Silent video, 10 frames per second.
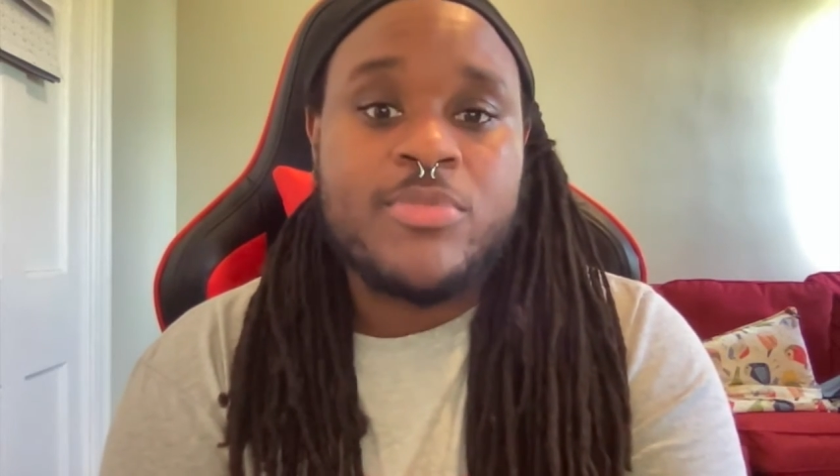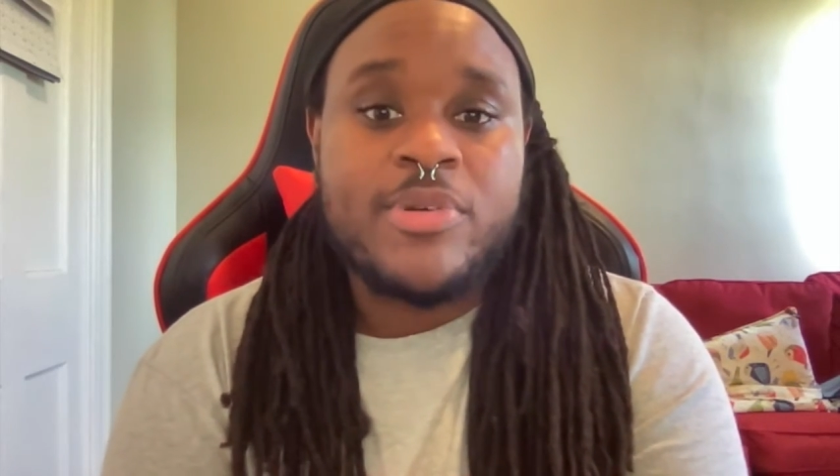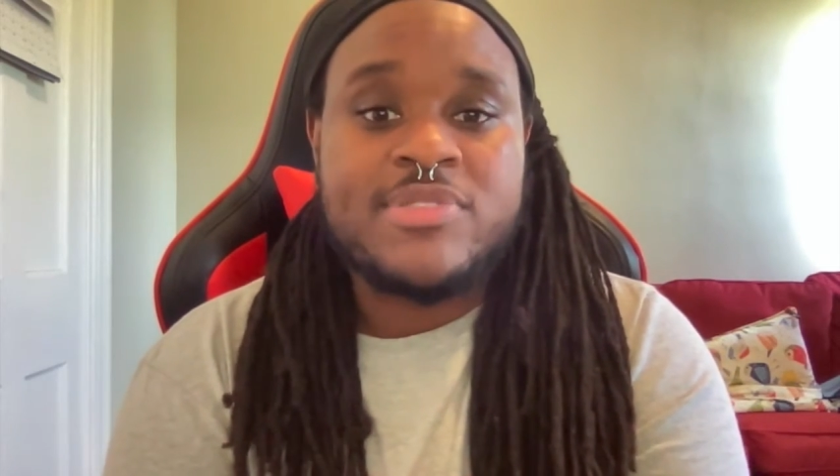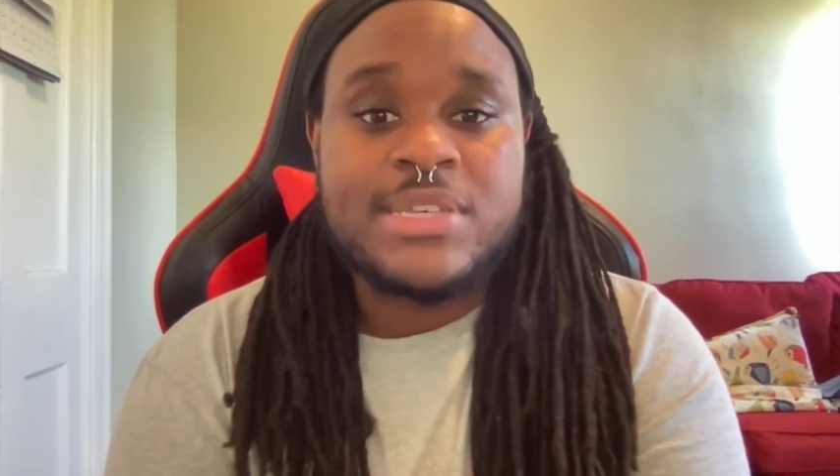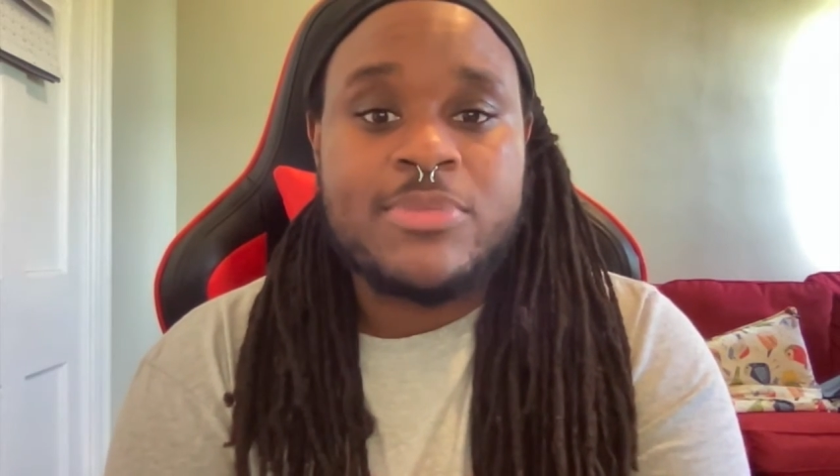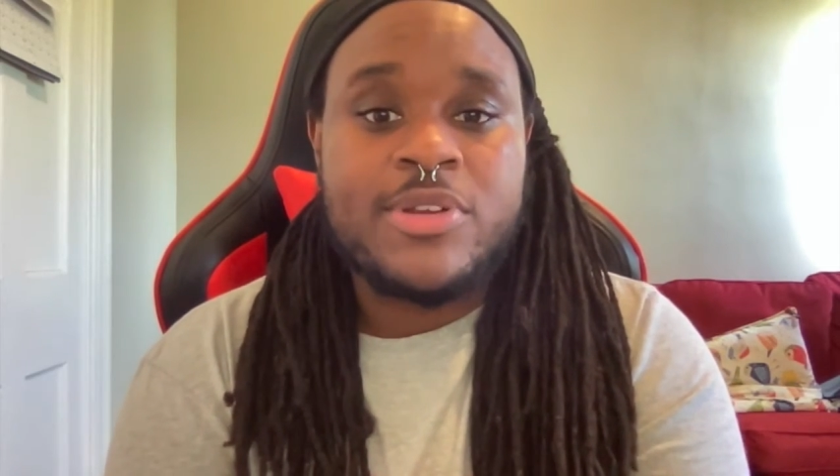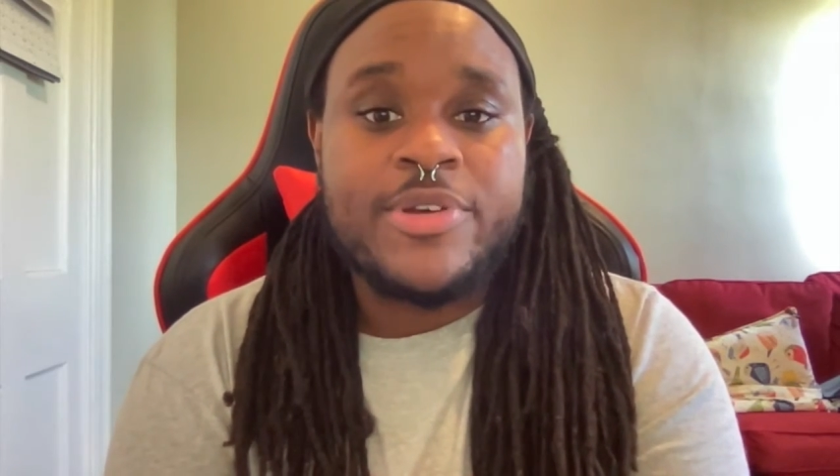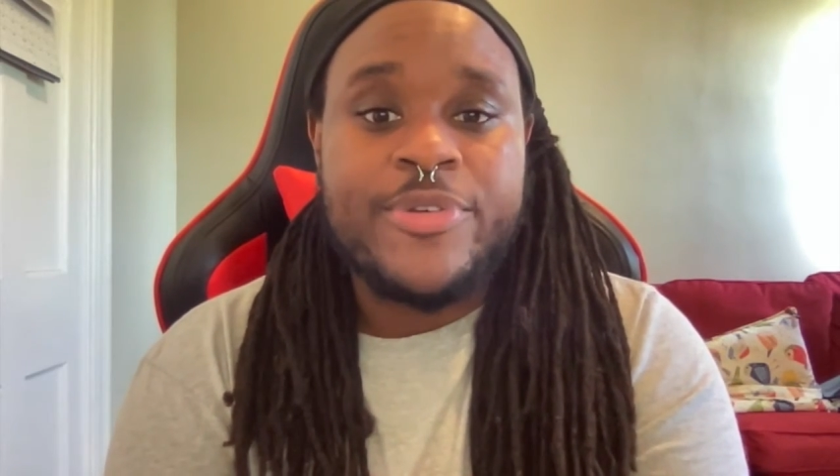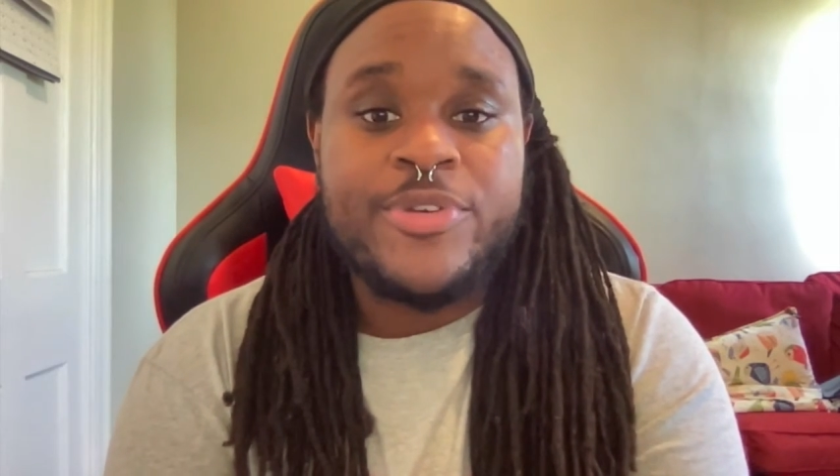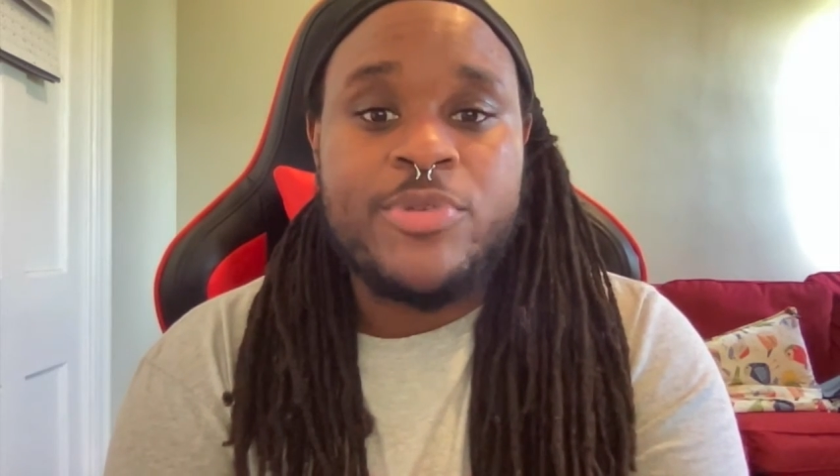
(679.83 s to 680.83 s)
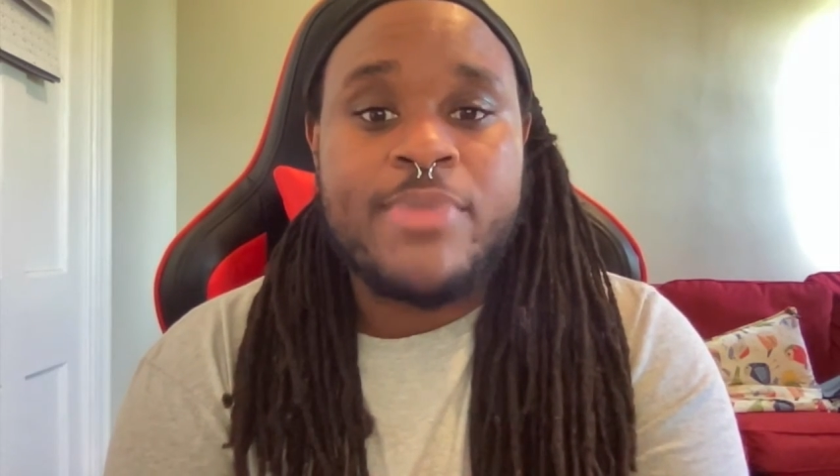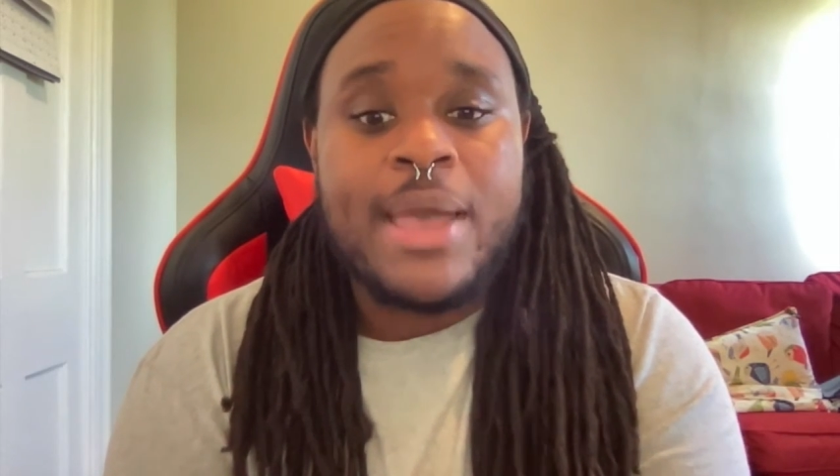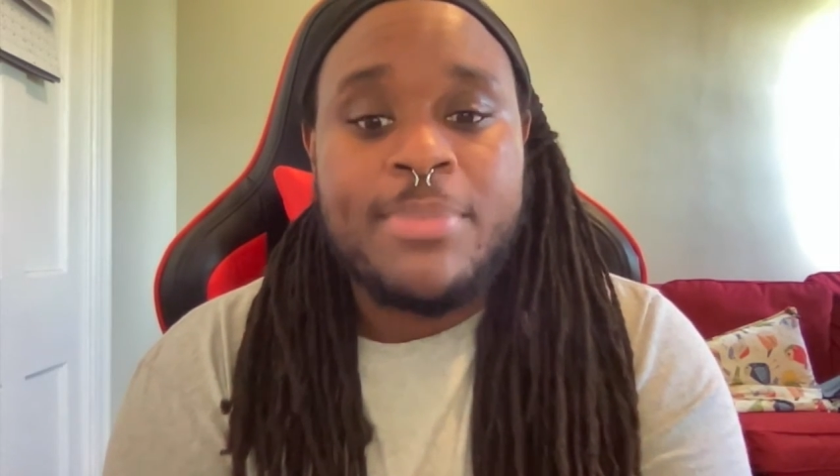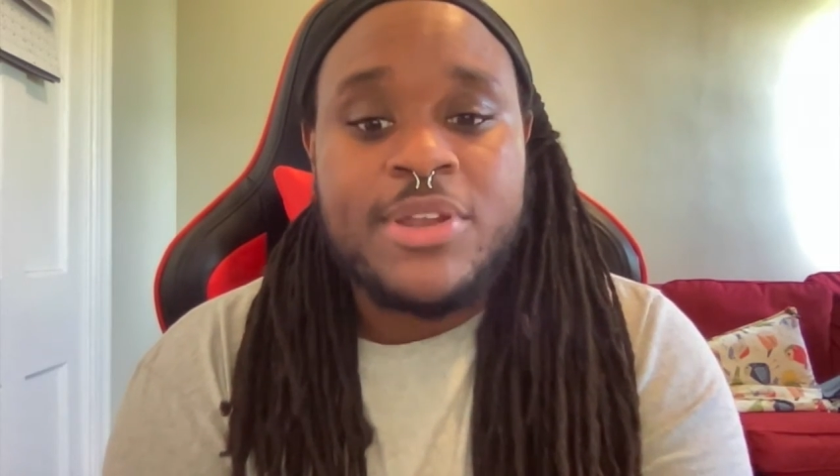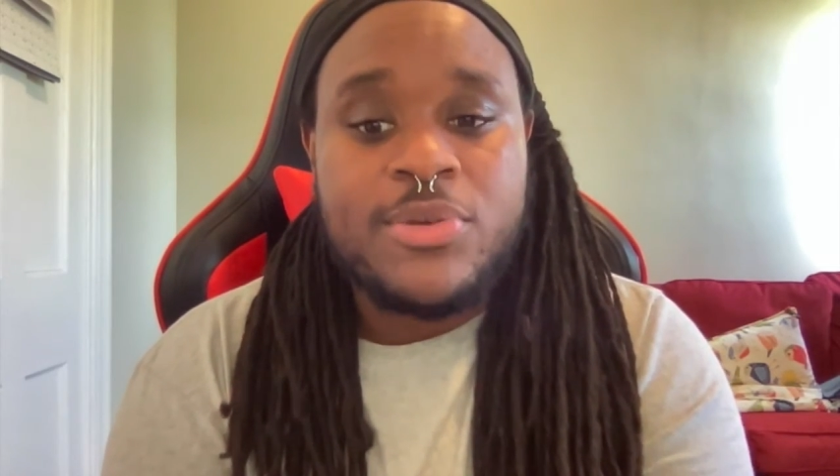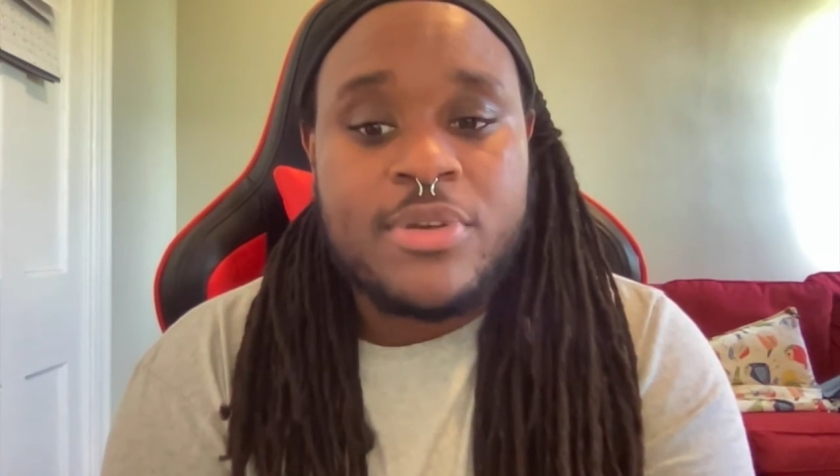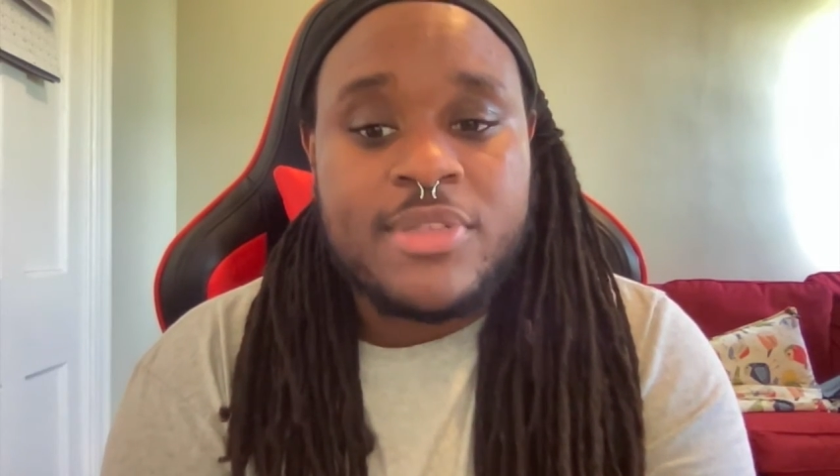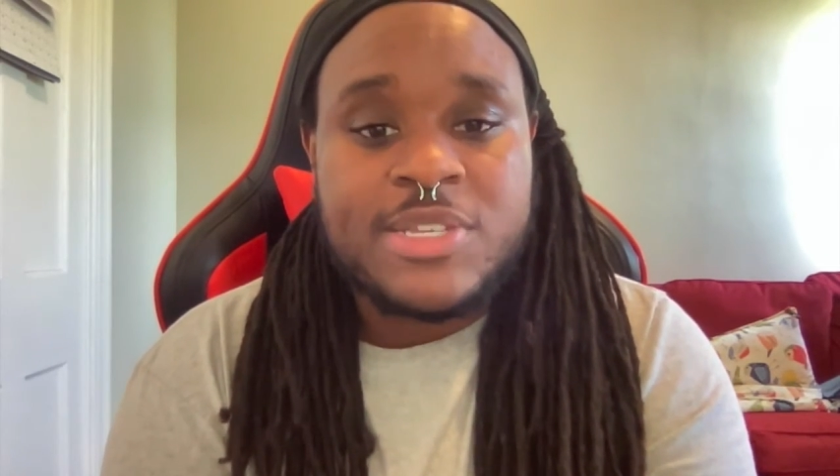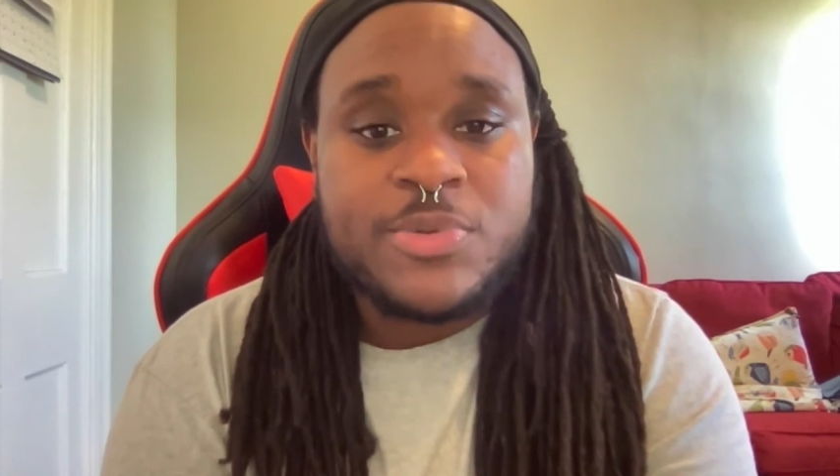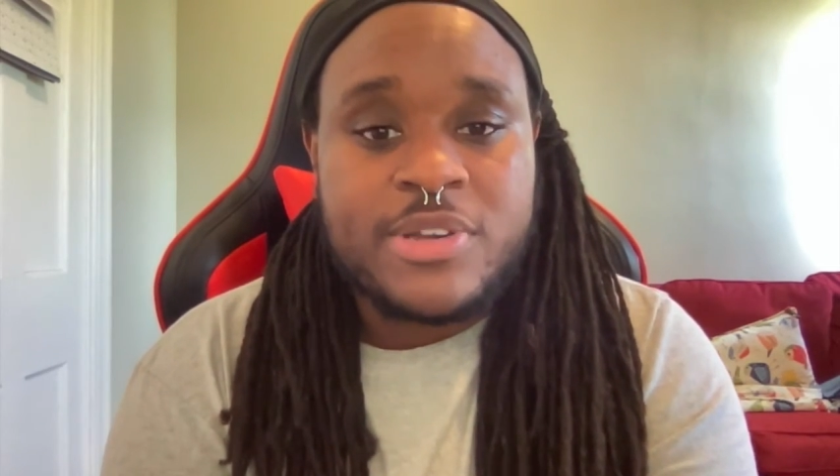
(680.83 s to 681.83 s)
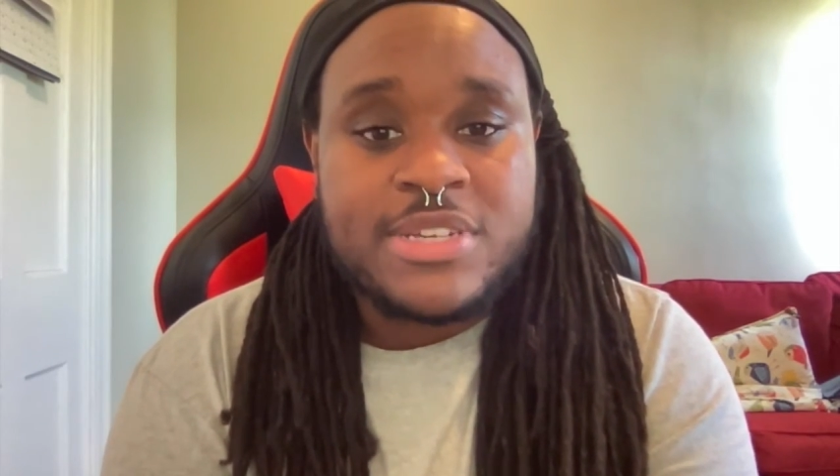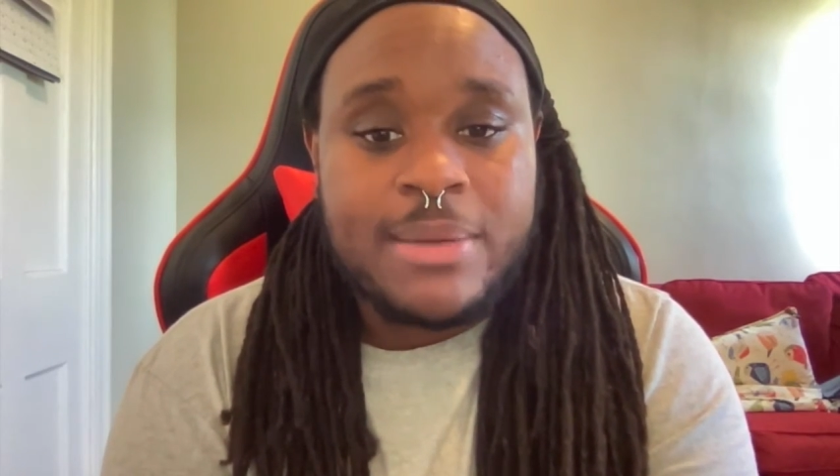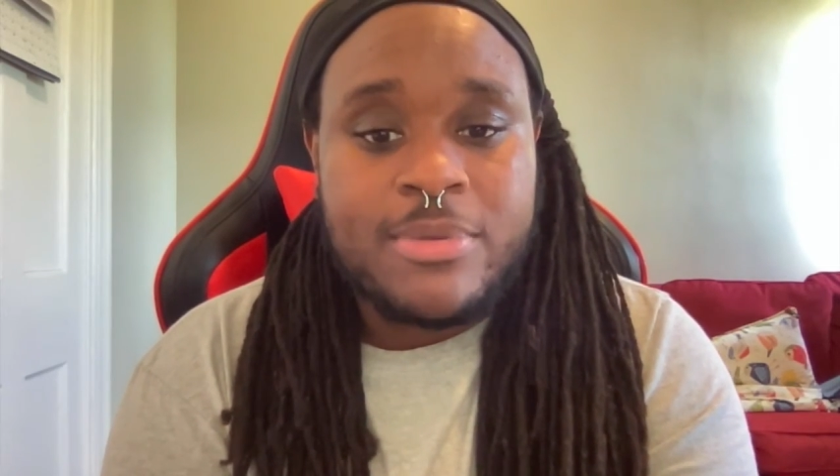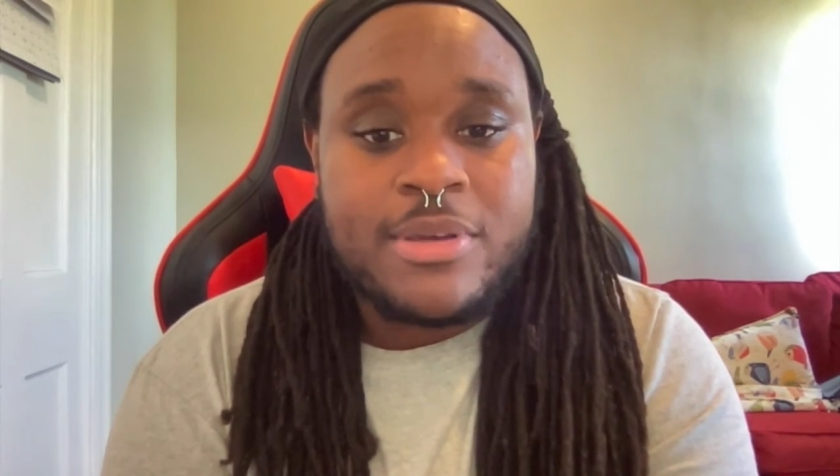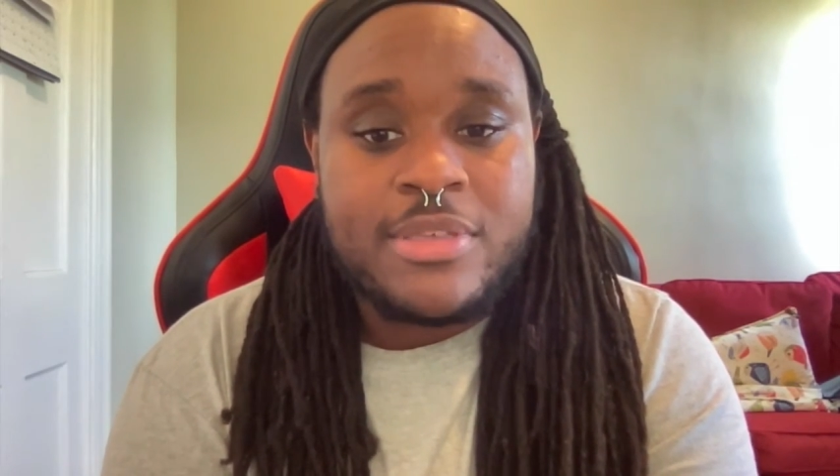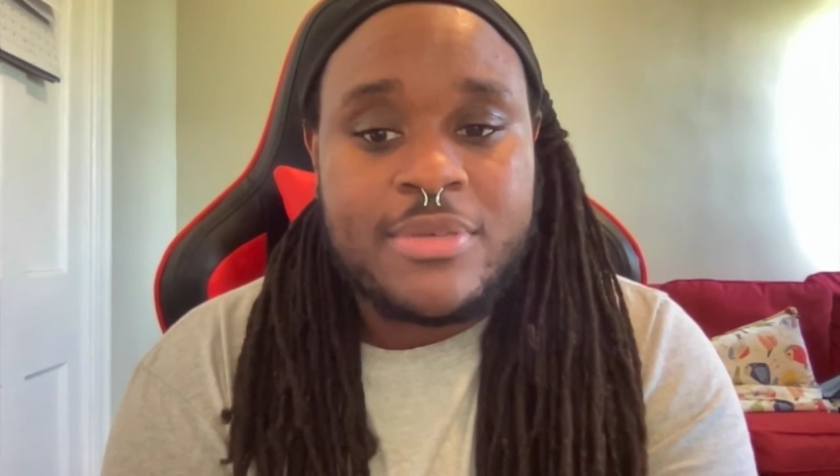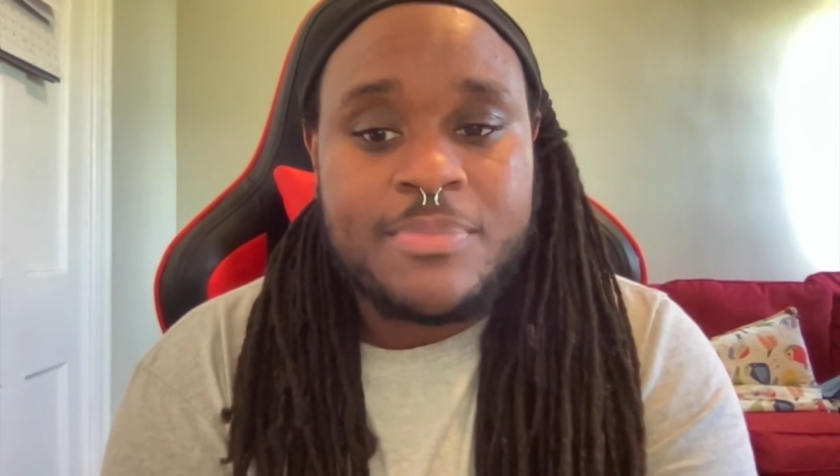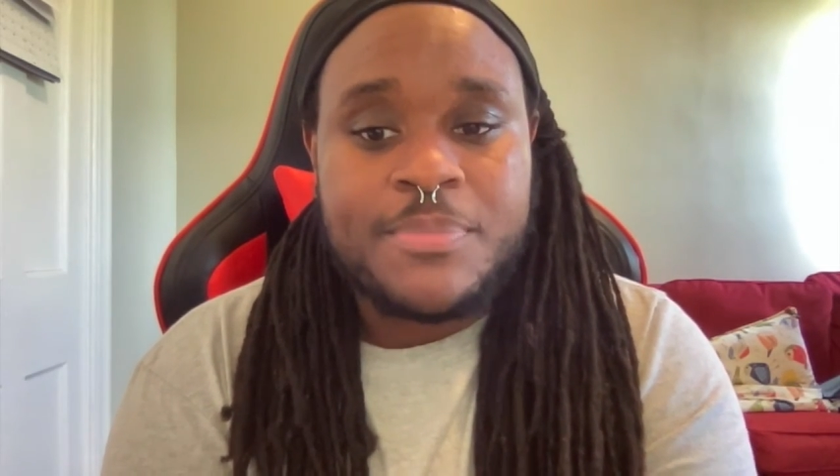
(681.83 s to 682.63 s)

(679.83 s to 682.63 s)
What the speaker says: with someone who you might be doing this workshop with.